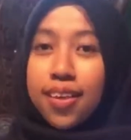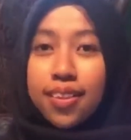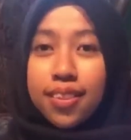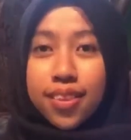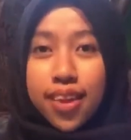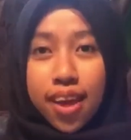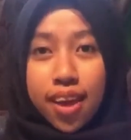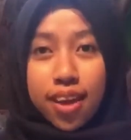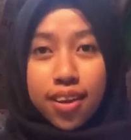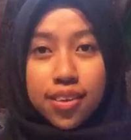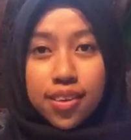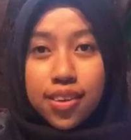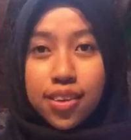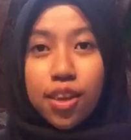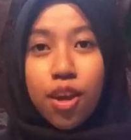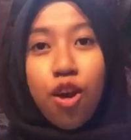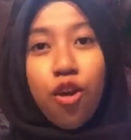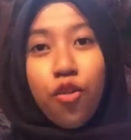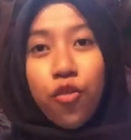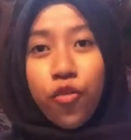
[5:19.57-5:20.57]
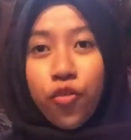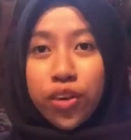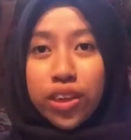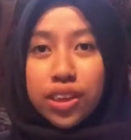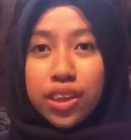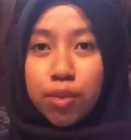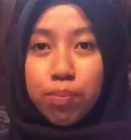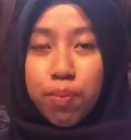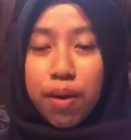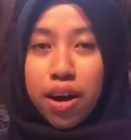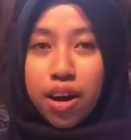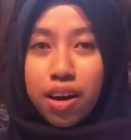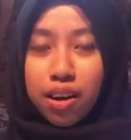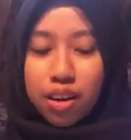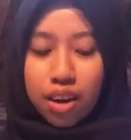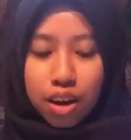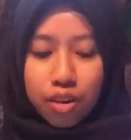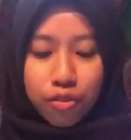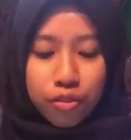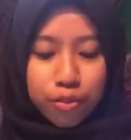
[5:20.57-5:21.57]
Next, first
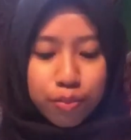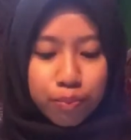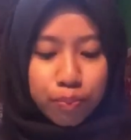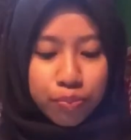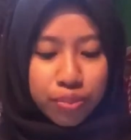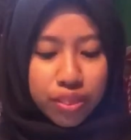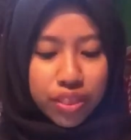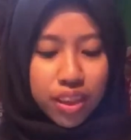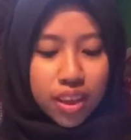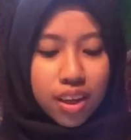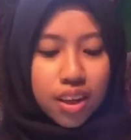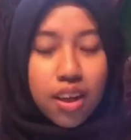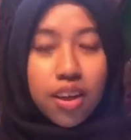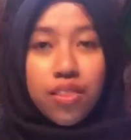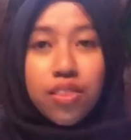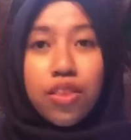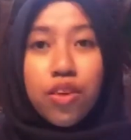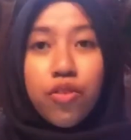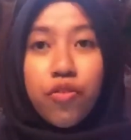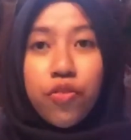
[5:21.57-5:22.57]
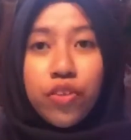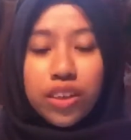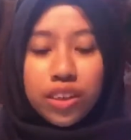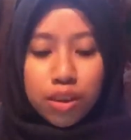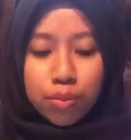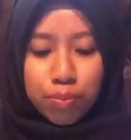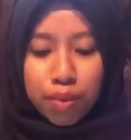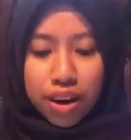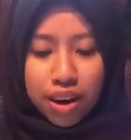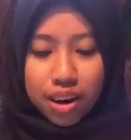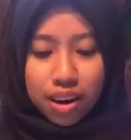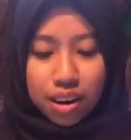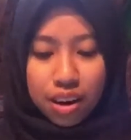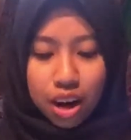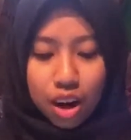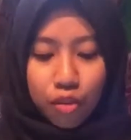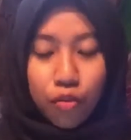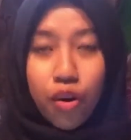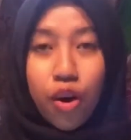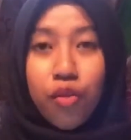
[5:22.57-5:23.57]
paragraph. The first
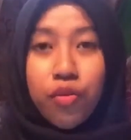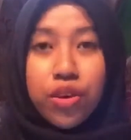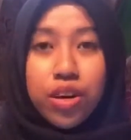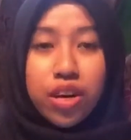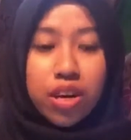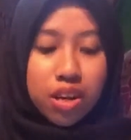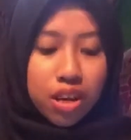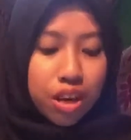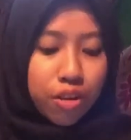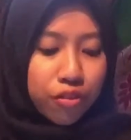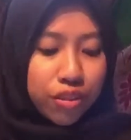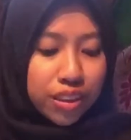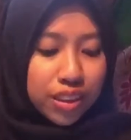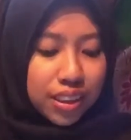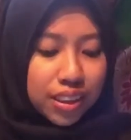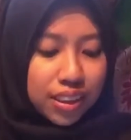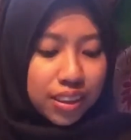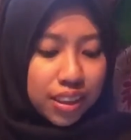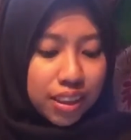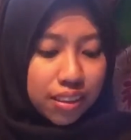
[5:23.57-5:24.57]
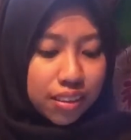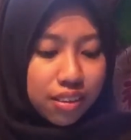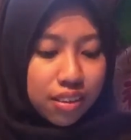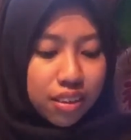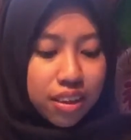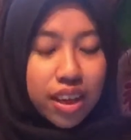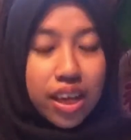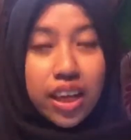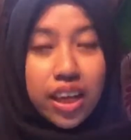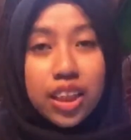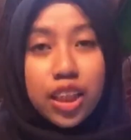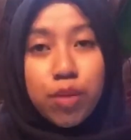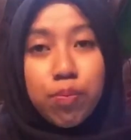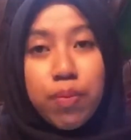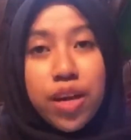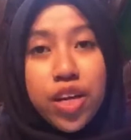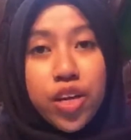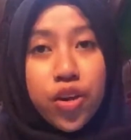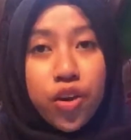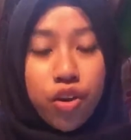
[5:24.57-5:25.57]
paragraph of the reference letter
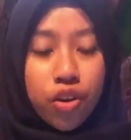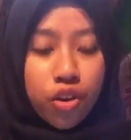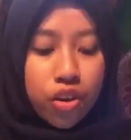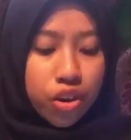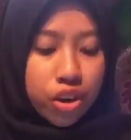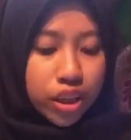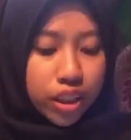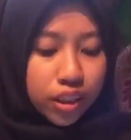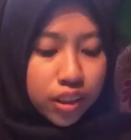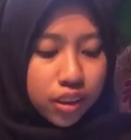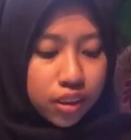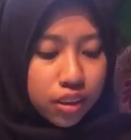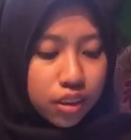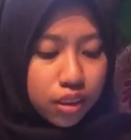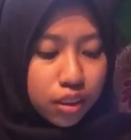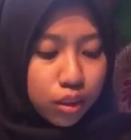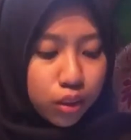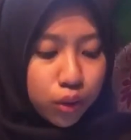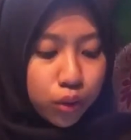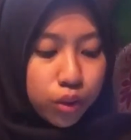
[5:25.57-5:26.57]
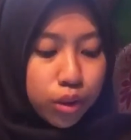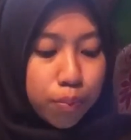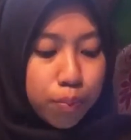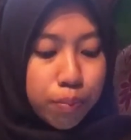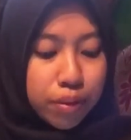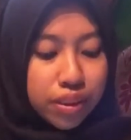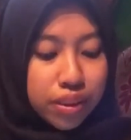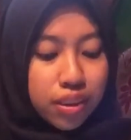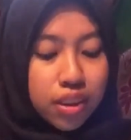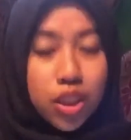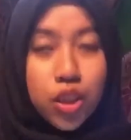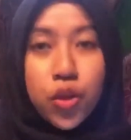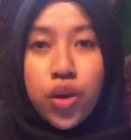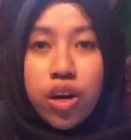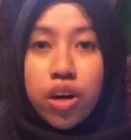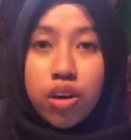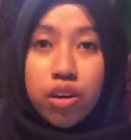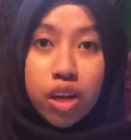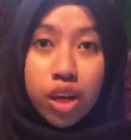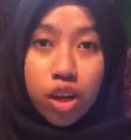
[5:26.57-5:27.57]
explains your connection to the person you
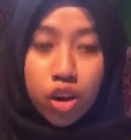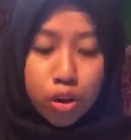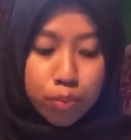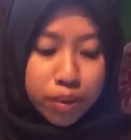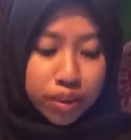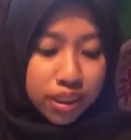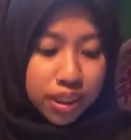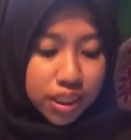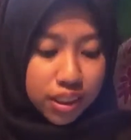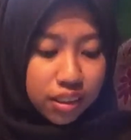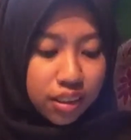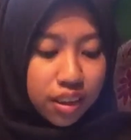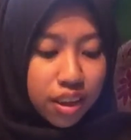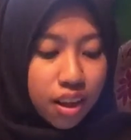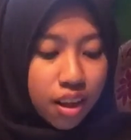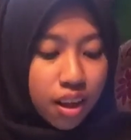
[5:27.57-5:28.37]
are recommending,